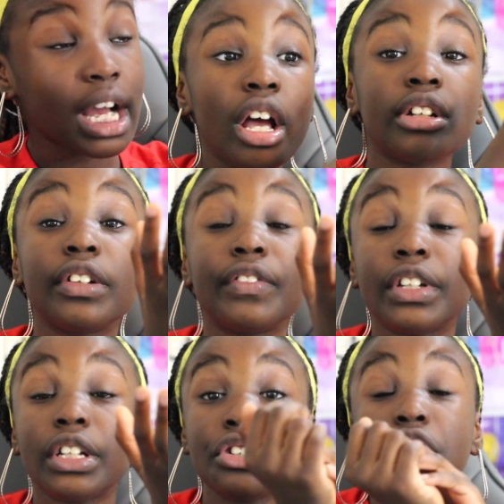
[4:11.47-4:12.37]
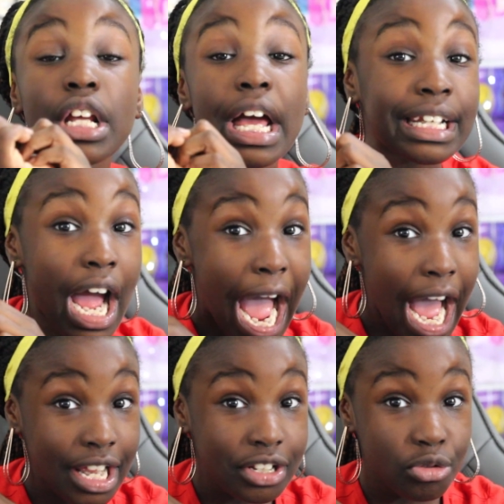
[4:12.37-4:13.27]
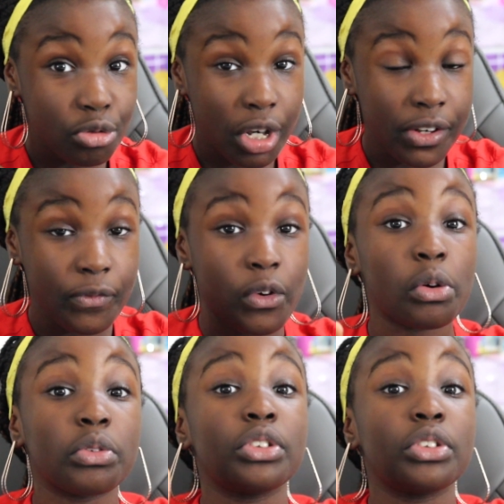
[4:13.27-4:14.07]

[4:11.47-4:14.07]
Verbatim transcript: So if you use an Android phone,